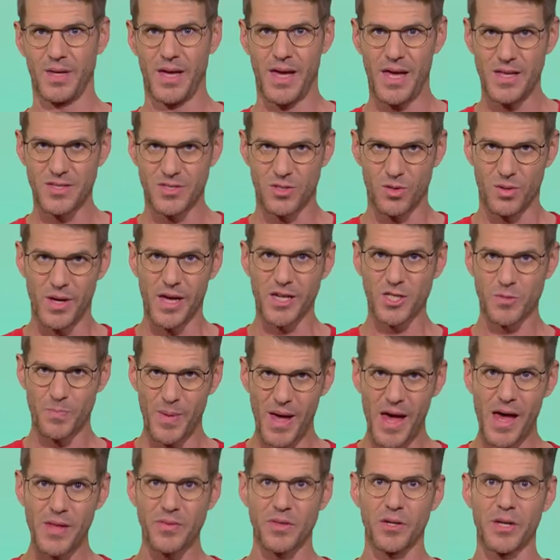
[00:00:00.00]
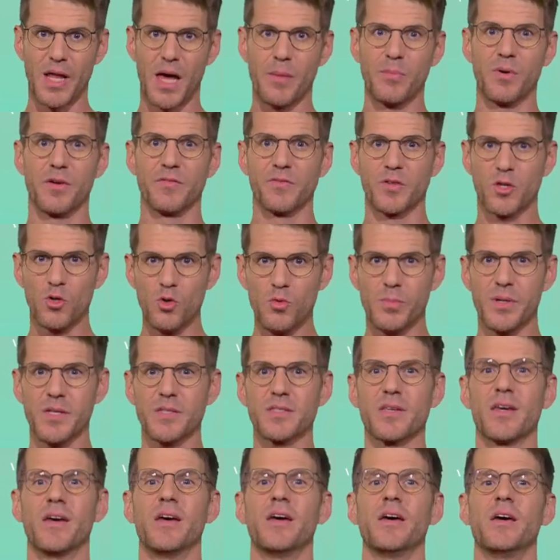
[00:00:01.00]
As you expand the number of
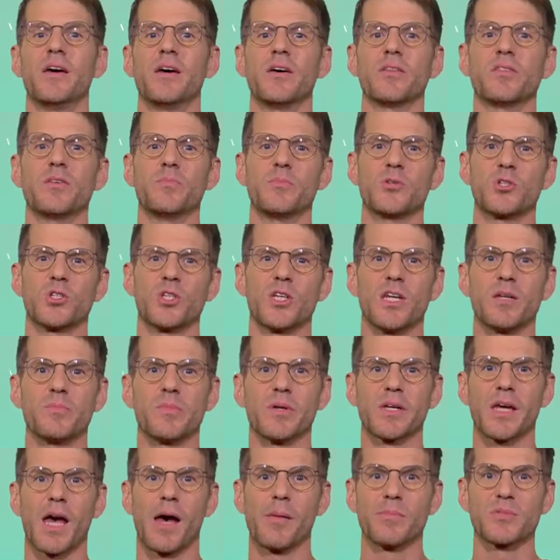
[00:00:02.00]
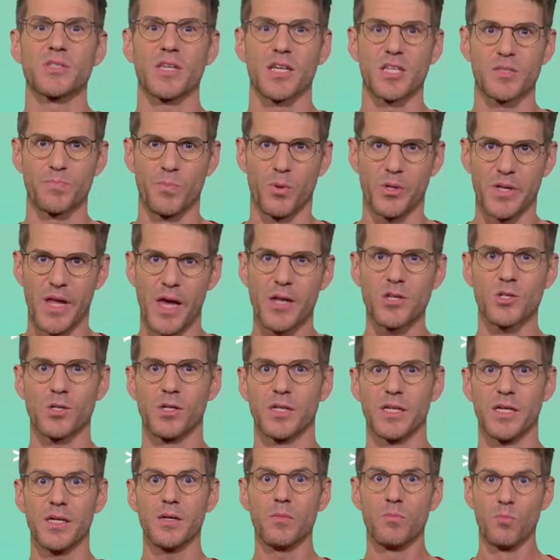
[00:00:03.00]
qubits, the machine becomes
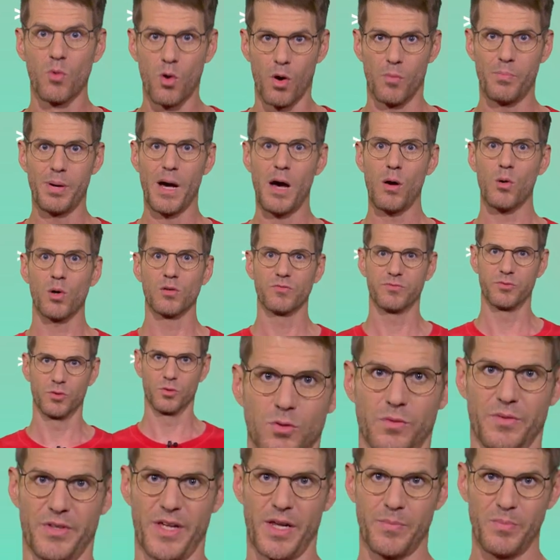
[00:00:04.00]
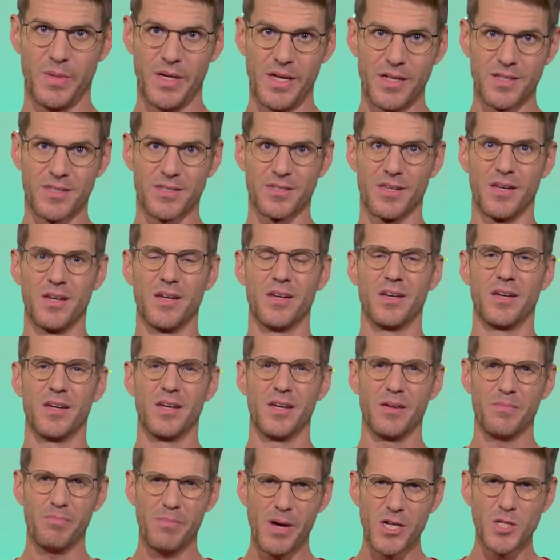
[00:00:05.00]
exponentially more powerful. That means
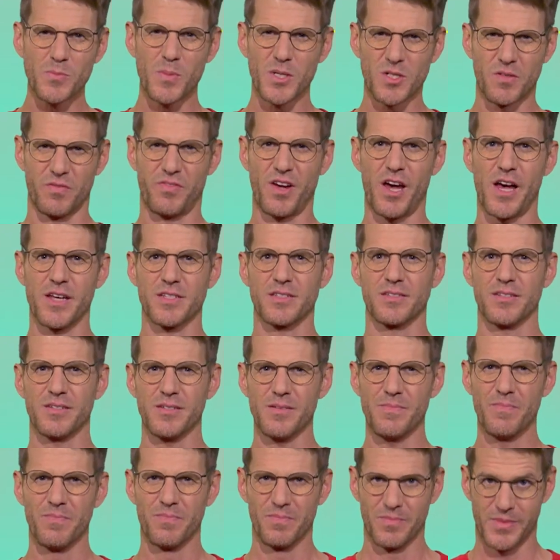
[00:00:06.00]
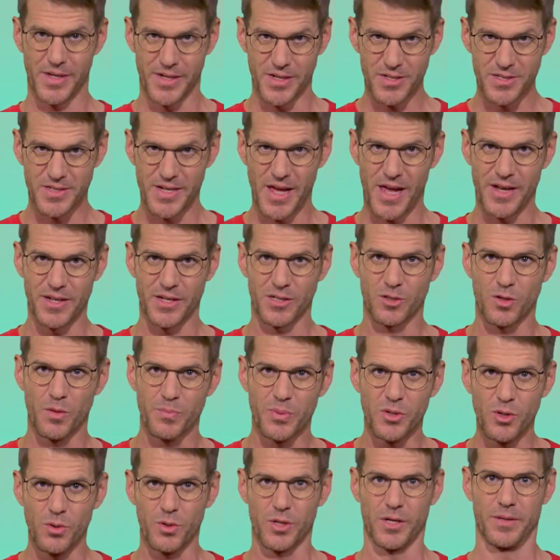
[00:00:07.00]
much, much faster than a standard
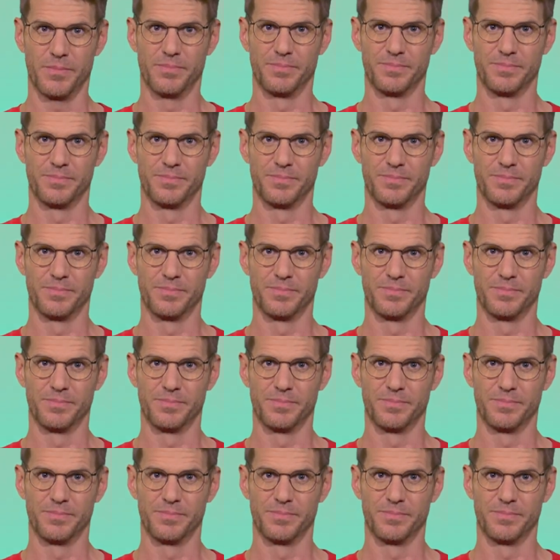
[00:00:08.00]
computer.